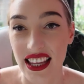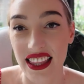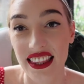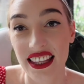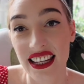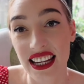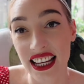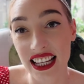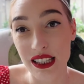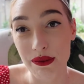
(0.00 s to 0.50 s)

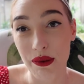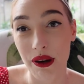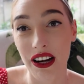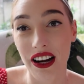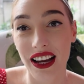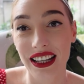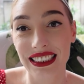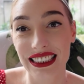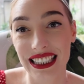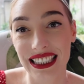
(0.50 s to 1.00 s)
The next
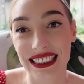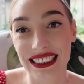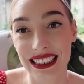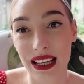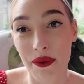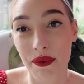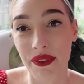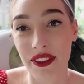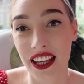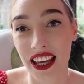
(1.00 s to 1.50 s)
product is
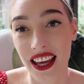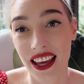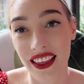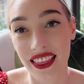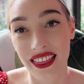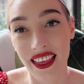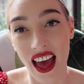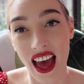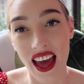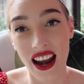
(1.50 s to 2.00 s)

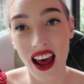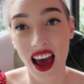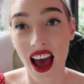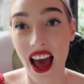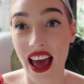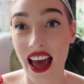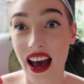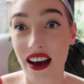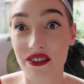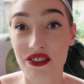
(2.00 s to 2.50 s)
something that
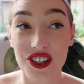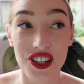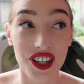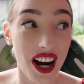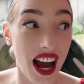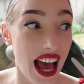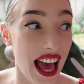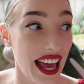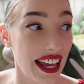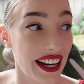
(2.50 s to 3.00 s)
I have
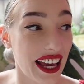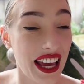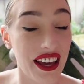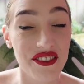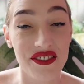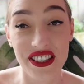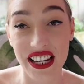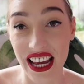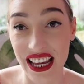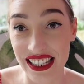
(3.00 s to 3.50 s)
tried, I
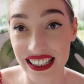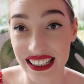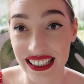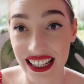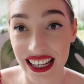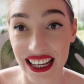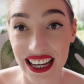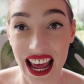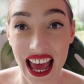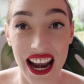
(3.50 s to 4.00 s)
have
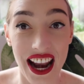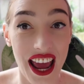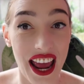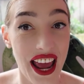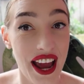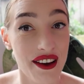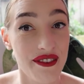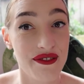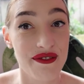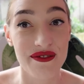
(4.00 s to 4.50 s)
tested, and I
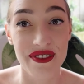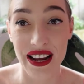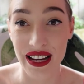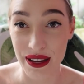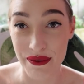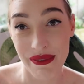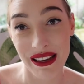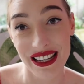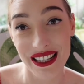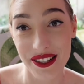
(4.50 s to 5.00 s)
have
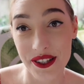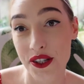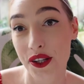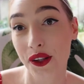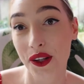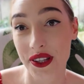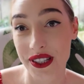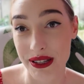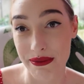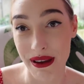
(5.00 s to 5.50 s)
recommended to
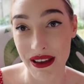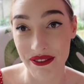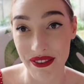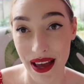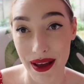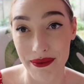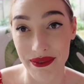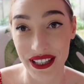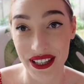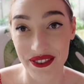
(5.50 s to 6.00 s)
lots of my
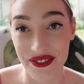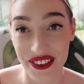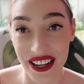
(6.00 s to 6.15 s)
family and